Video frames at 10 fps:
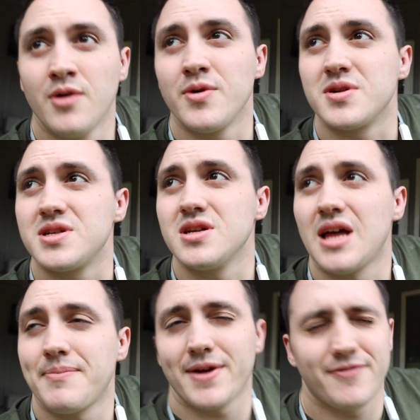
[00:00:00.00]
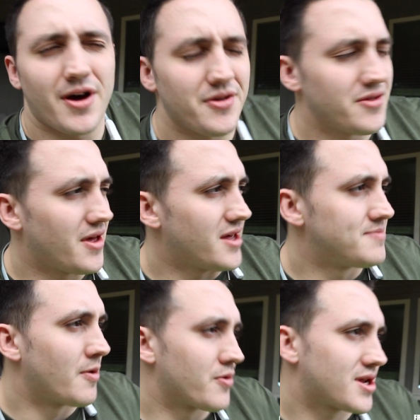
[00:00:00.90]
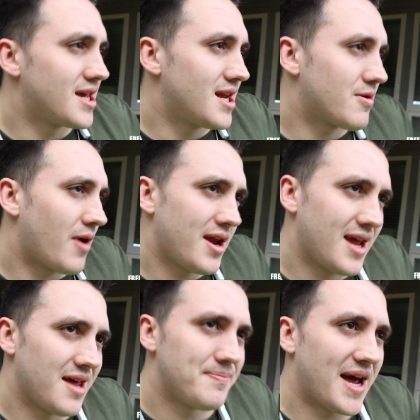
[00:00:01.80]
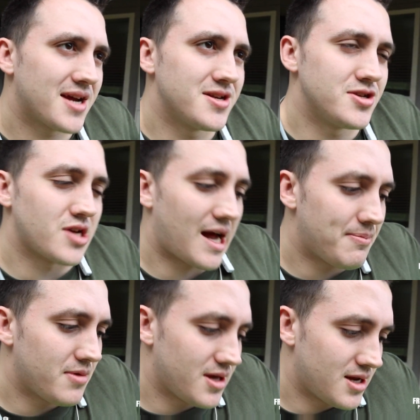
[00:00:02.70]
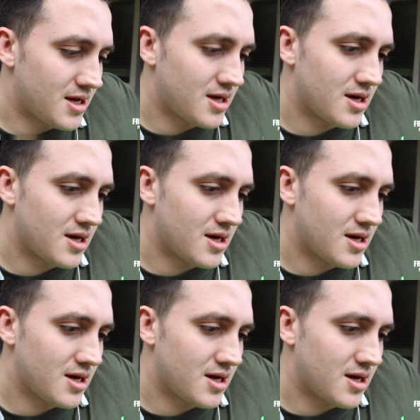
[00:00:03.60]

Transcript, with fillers: We're still at my father-in-law's, but we're getting ready to head back to Joplin.